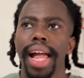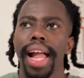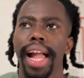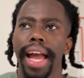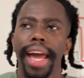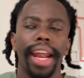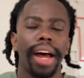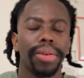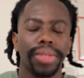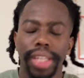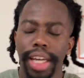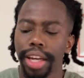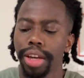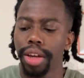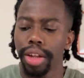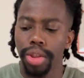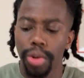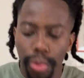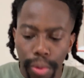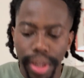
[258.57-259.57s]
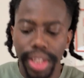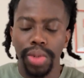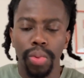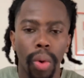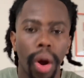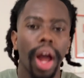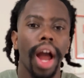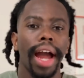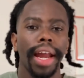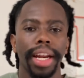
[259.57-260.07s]
And I was like, the reason
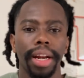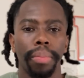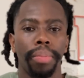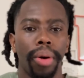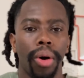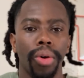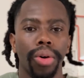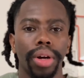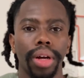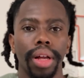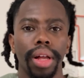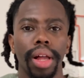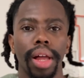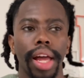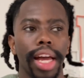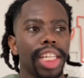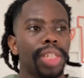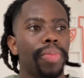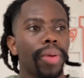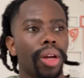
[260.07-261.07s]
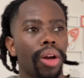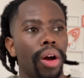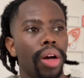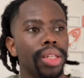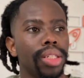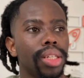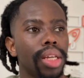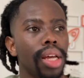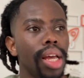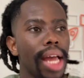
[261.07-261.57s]
why I need to bulk is
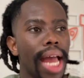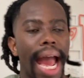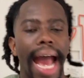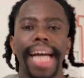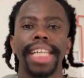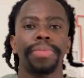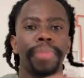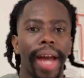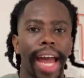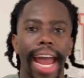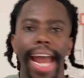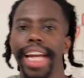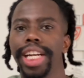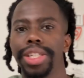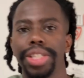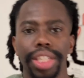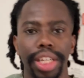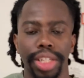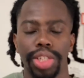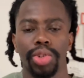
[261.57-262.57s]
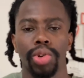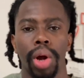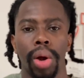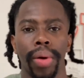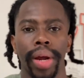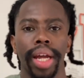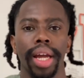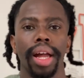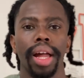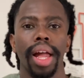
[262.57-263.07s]
because as my agency is
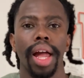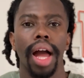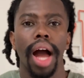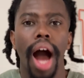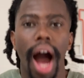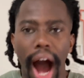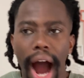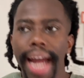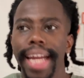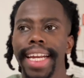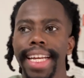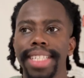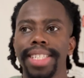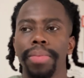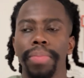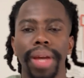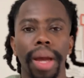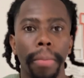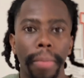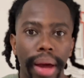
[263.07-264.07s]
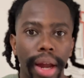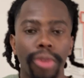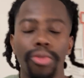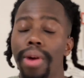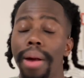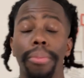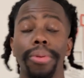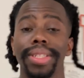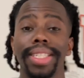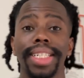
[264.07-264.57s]
growing, I need to be a better
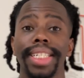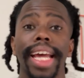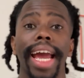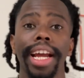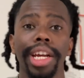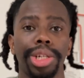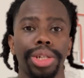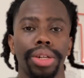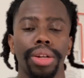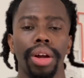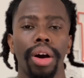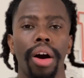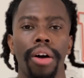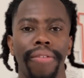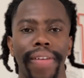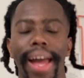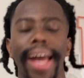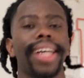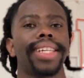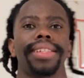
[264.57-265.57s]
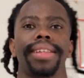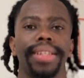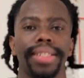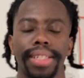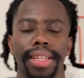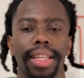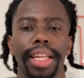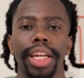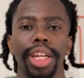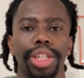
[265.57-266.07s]
representation of excellence
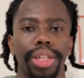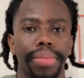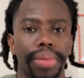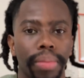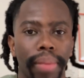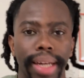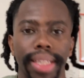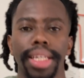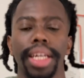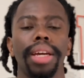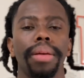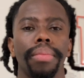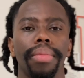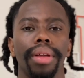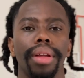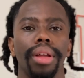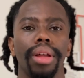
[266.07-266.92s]
and leadership to my team.